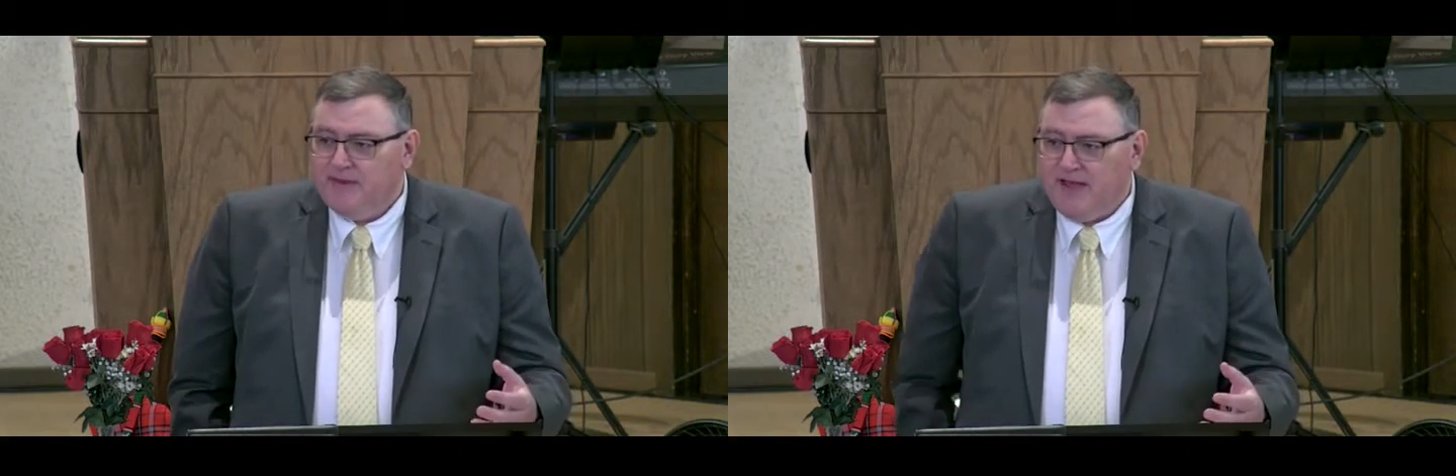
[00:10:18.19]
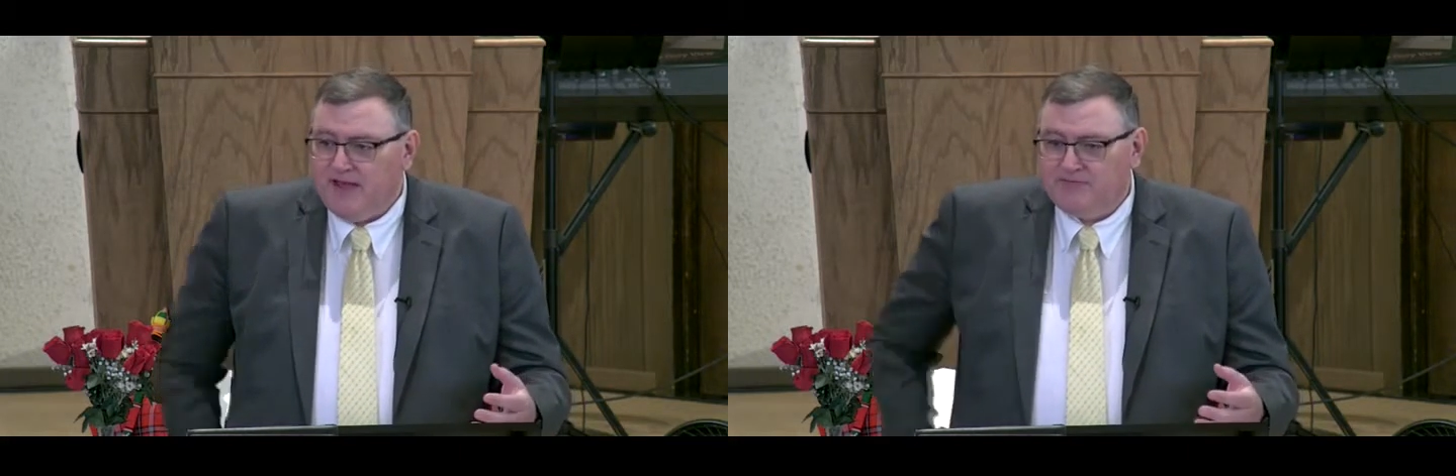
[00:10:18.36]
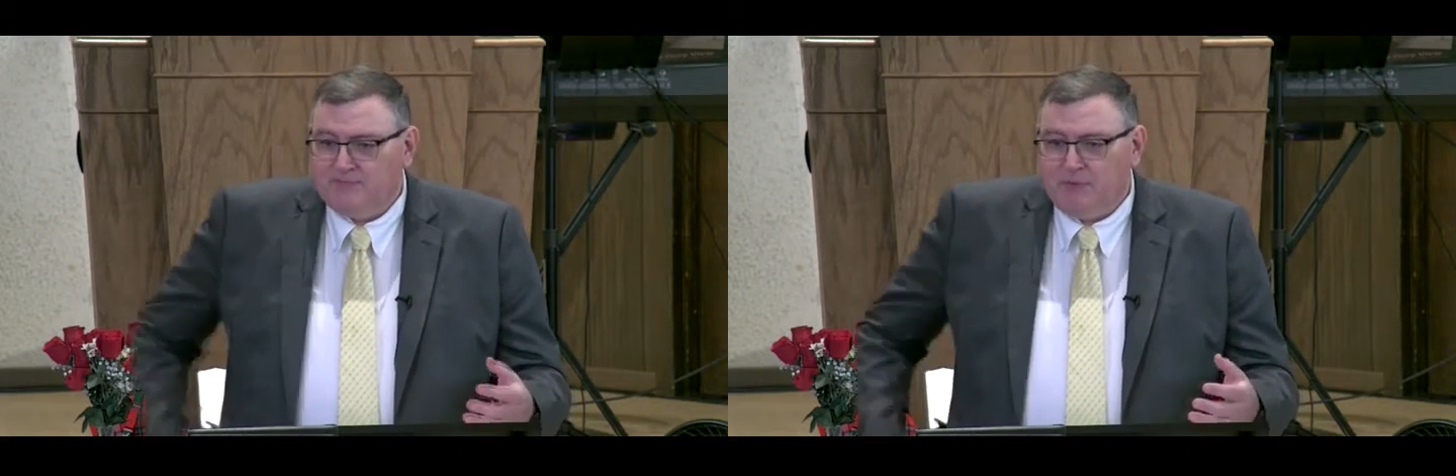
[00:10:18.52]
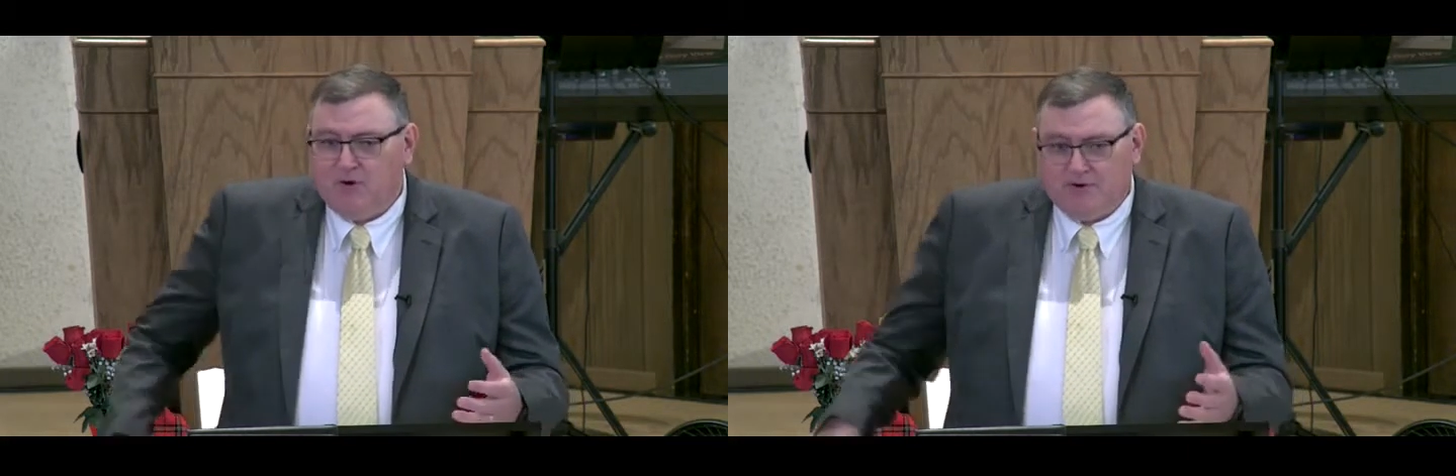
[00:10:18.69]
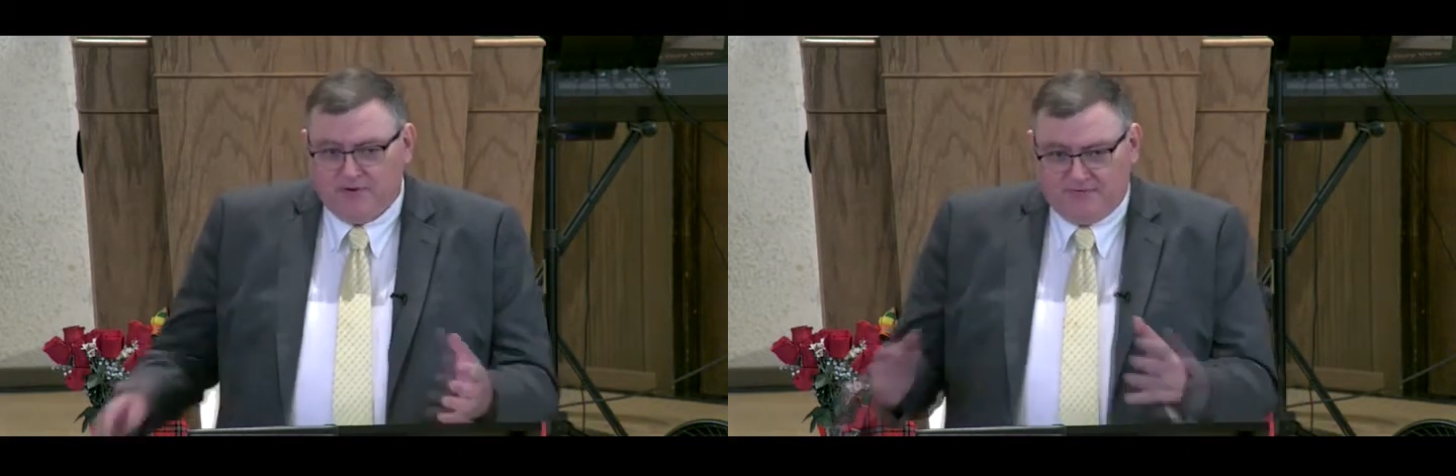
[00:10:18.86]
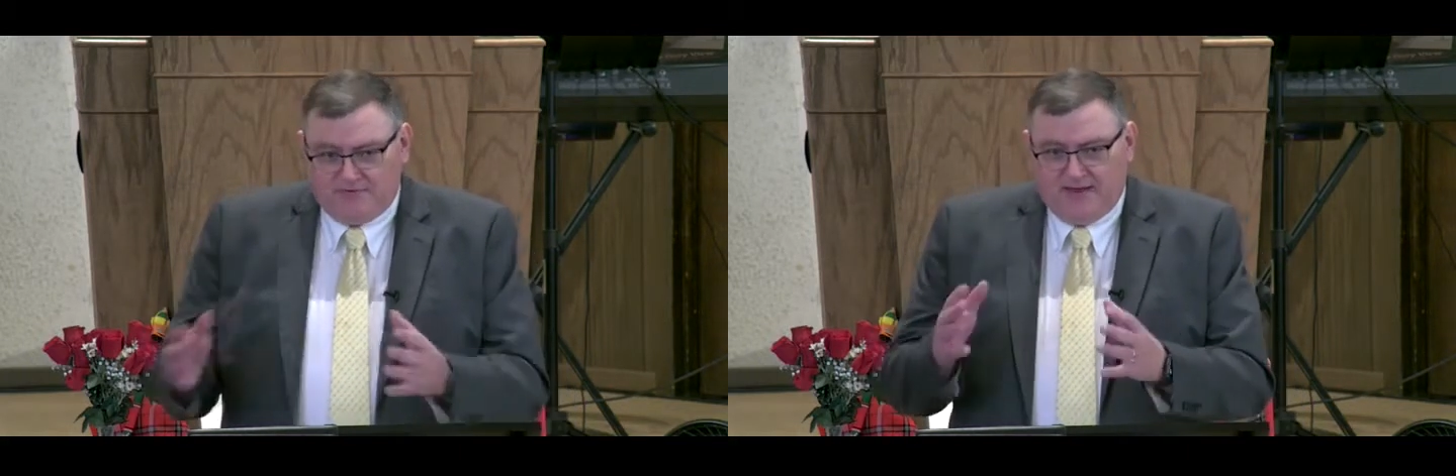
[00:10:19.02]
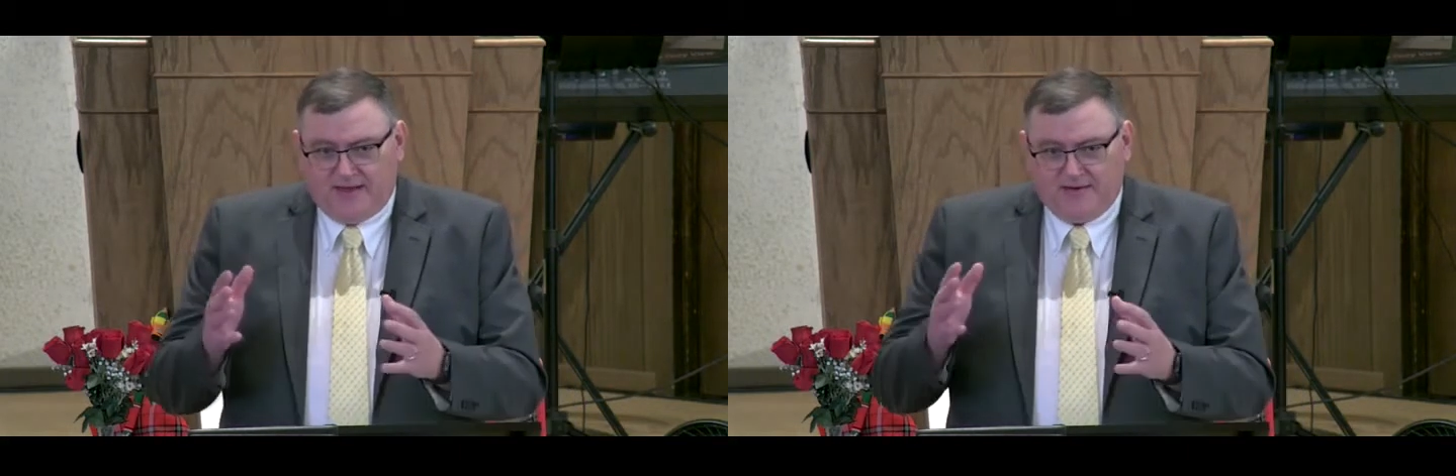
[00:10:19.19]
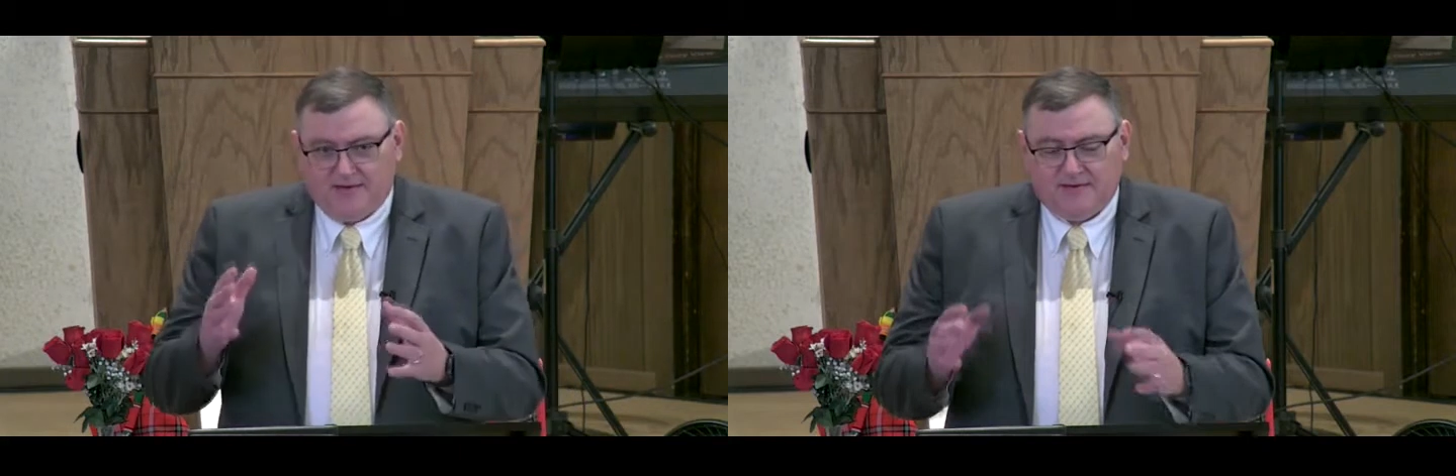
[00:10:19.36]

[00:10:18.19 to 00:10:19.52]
as part of that.